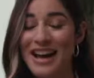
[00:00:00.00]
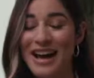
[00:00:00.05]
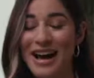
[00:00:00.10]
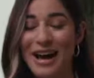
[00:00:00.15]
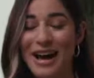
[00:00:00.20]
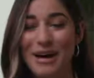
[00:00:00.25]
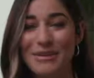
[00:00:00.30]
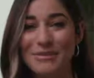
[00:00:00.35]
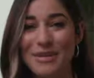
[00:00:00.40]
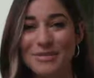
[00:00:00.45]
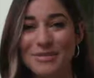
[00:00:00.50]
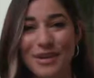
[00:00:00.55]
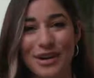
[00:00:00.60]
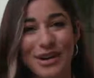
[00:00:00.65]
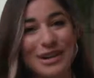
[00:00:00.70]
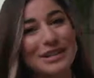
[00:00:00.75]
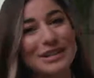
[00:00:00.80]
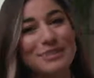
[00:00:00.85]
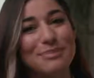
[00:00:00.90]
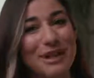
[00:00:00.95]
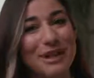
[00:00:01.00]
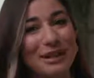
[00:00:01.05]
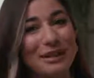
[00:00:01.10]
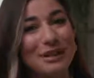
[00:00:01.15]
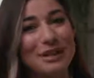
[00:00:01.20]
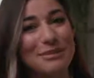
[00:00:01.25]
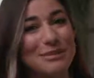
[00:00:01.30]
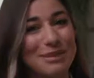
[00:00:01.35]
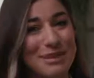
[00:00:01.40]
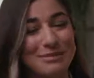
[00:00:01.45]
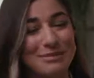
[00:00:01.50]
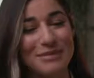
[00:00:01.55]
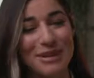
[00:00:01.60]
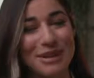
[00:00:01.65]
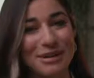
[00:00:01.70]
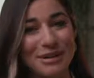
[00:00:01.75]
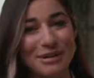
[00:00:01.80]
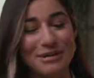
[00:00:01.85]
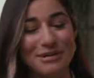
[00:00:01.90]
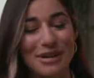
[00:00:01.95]
if you're going to spend a little bit,
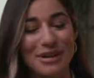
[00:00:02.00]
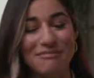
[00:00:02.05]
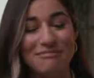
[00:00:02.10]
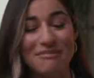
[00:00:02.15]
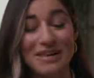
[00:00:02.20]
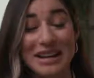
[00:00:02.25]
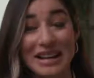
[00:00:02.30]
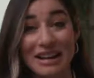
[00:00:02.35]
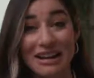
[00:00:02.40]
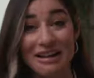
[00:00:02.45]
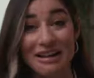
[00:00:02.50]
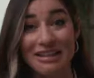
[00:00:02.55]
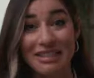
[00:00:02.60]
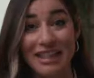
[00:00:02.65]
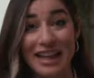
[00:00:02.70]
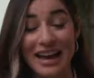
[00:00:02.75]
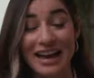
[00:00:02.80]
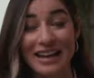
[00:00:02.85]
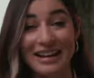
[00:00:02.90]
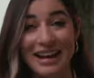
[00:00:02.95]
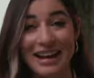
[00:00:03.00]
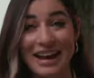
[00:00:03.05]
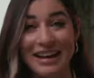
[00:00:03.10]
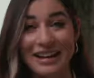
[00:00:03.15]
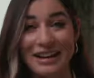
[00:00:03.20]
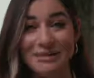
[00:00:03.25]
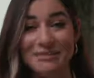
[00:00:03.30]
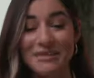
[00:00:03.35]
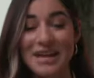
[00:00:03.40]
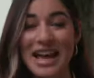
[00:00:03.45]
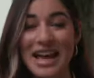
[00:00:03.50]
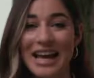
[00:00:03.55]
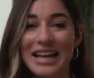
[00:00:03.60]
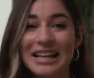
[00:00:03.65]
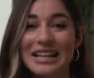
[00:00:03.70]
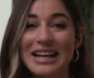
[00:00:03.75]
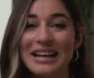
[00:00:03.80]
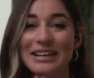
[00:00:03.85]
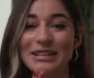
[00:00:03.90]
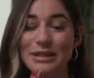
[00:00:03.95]
you know, of money on that item.
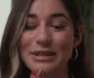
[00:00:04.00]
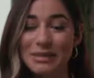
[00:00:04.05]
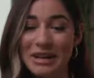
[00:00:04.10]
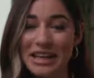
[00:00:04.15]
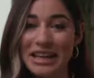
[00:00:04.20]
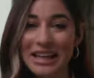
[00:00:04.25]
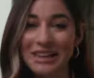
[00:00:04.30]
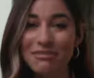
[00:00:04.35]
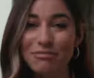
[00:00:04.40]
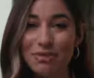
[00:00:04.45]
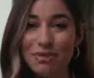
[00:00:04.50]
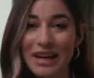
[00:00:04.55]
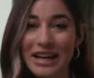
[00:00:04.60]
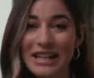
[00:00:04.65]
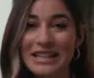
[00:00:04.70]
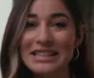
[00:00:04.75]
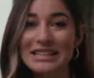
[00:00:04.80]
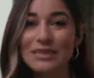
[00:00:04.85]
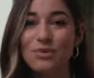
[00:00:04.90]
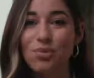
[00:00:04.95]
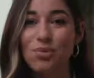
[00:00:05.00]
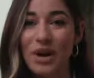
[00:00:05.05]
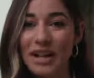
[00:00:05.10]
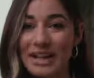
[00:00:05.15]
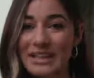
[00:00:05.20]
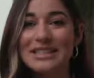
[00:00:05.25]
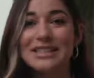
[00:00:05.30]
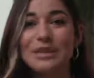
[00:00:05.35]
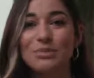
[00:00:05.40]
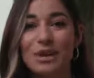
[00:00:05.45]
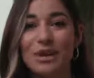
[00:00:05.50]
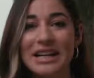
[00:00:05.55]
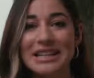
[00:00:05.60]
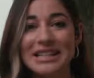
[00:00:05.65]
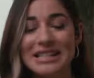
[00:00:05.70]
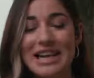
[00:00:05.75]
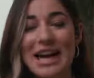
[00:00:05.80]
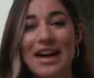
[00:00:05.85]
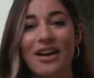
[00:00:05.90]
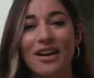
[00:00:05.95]
And speaking of price, what is the price
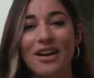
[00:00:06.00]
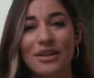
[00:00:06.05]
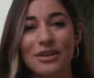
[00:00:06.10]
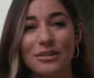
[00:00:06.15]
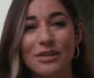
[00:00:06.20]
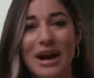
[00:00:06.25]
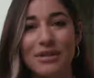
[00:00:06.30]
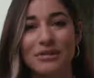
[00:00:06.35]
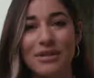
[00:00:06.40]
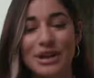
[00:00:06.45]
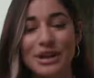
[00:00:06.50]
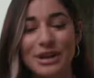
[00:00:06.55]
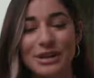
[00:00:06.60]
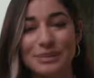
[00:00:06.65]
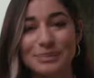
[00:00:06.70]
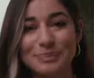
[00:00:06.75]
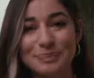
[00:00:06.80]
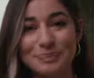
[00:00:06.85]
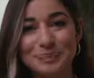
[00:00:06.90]
tag on the RadRunner?